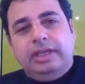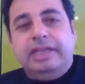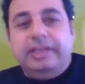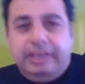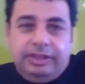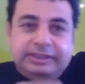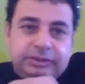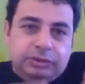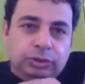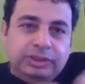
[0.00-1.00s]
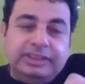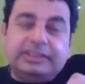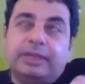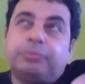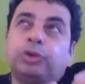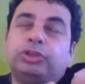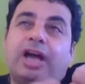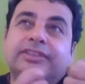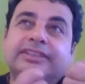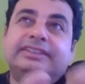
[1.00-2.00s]
in, in this, using this approach
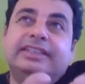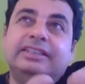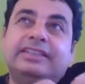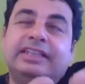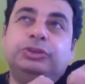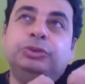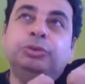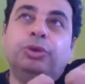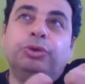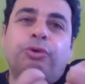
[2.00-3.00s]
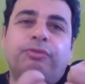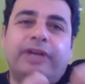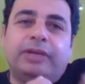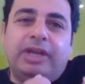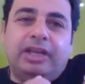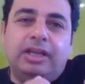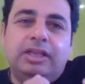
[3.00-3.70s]
are the things that you don't know very well.